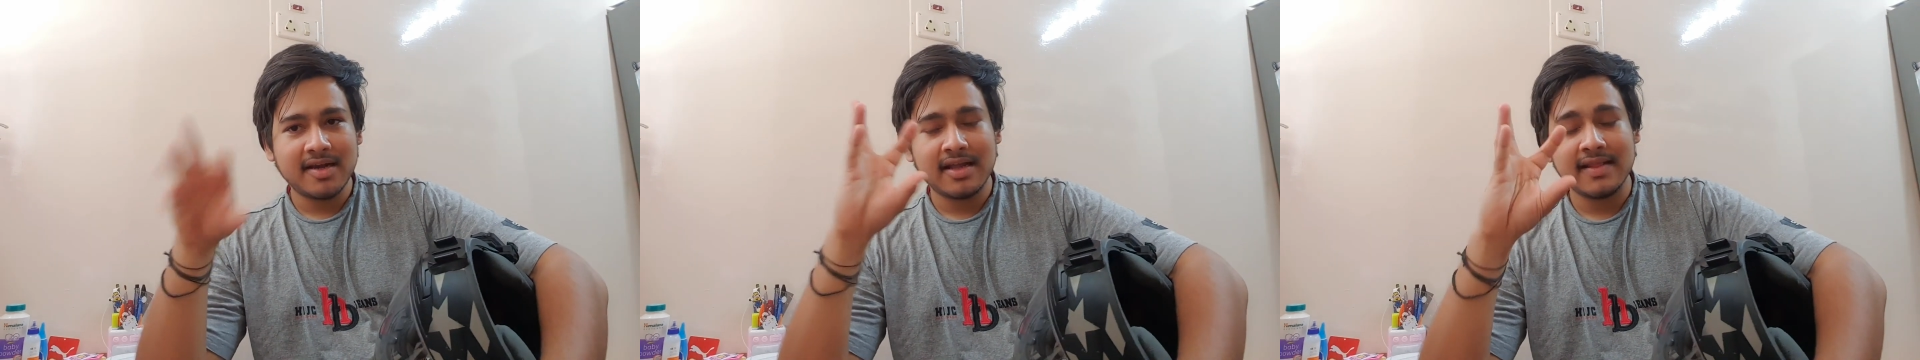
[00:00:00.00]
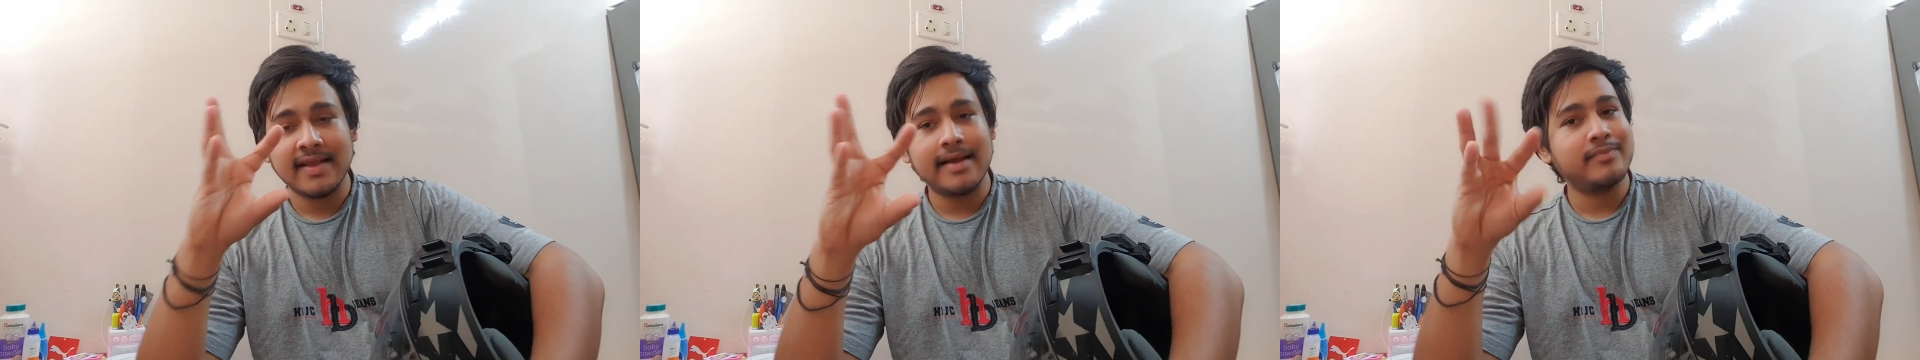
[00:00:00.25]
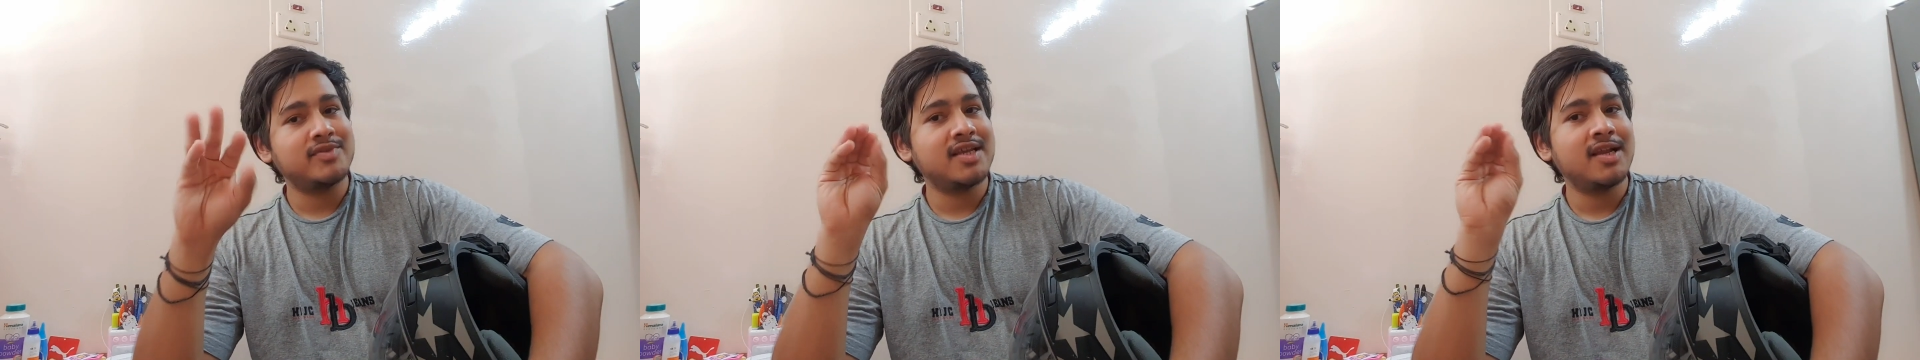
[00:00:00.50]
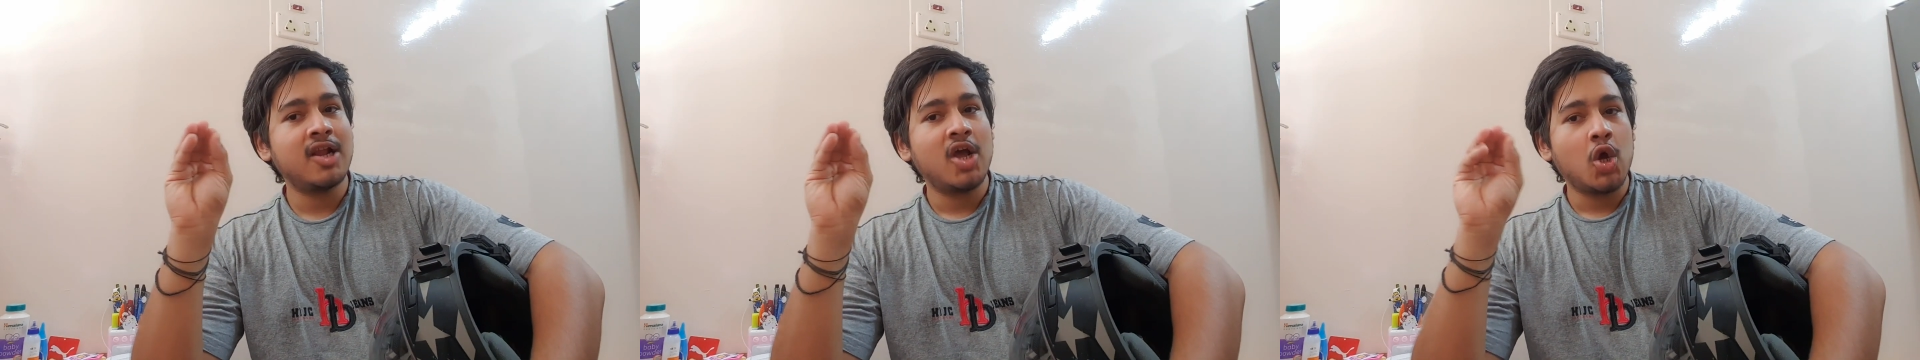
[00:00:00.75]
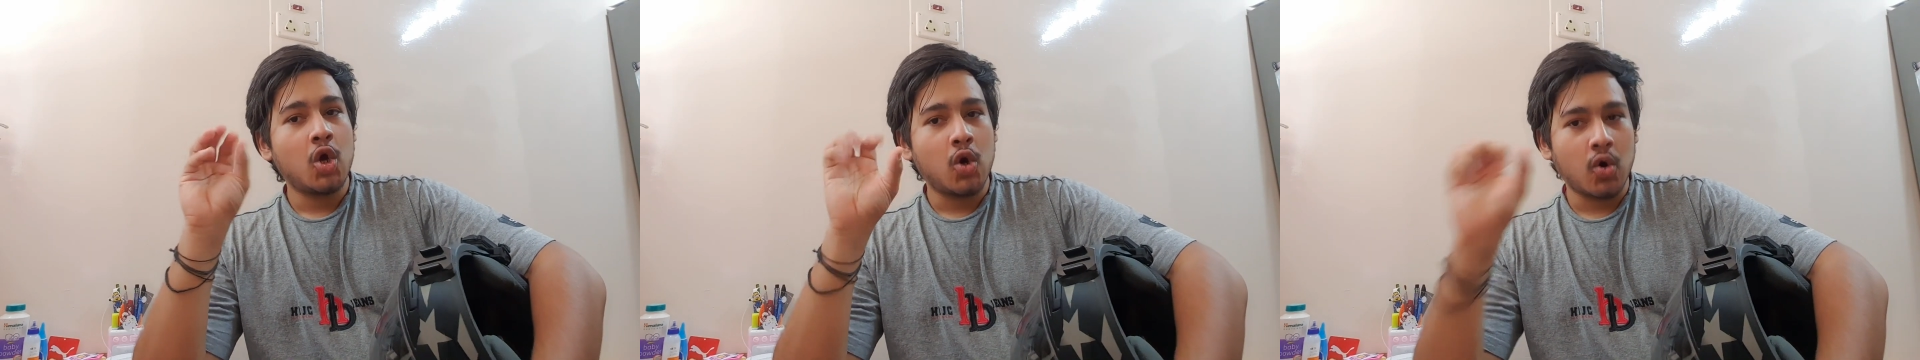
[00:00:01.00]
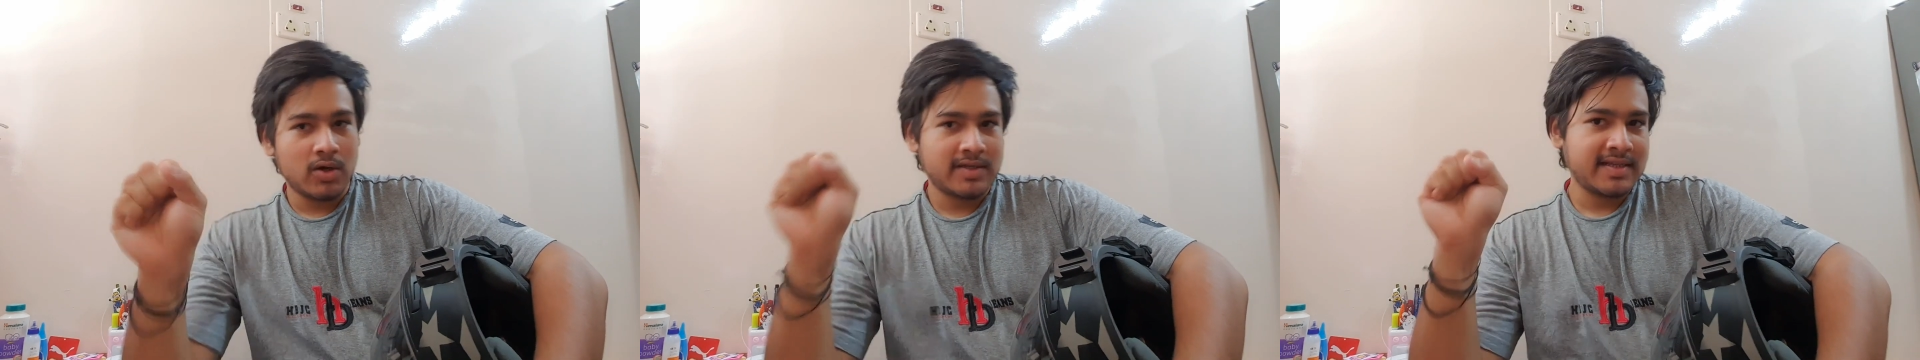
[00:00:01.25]
the M-seal
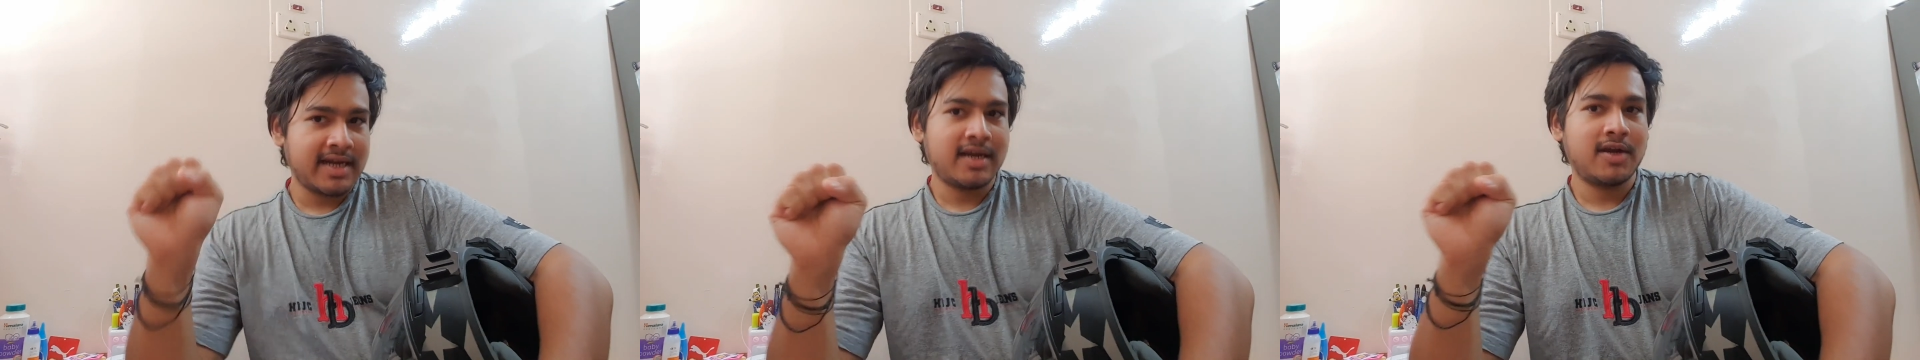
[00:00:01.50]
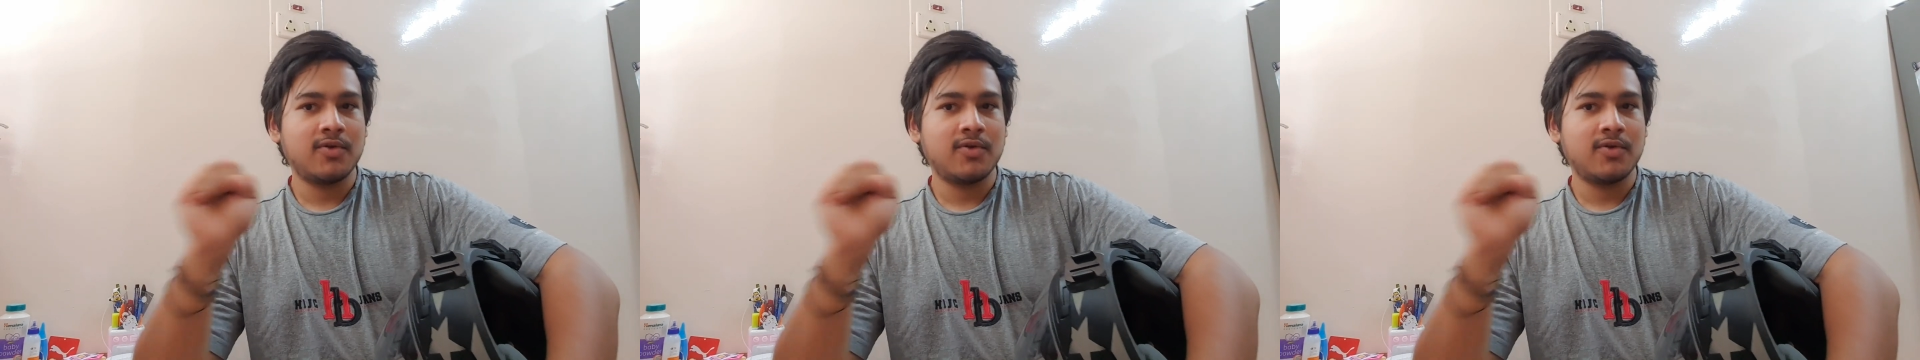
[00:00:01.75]
holds that